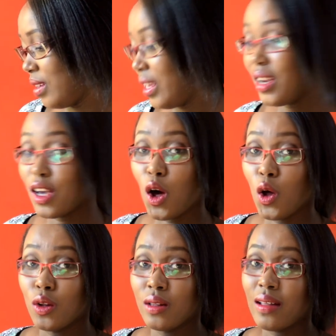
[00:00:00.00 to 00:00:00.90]
getting
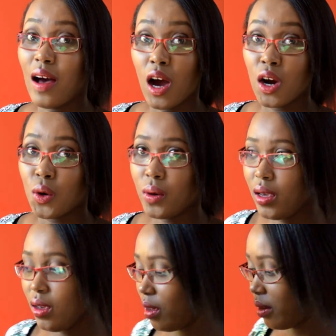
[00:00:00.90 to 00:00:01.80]
all
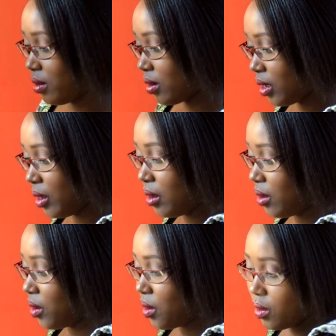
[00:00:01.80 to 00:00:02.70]
angry and
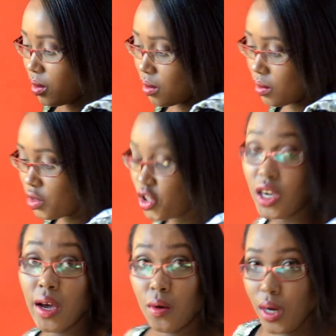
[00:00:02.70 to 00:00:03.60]

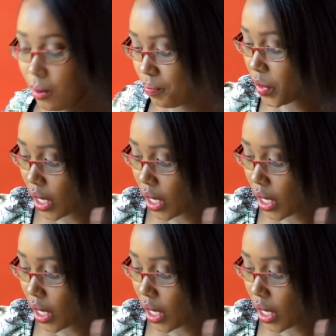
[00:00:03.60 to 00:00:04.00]
teary.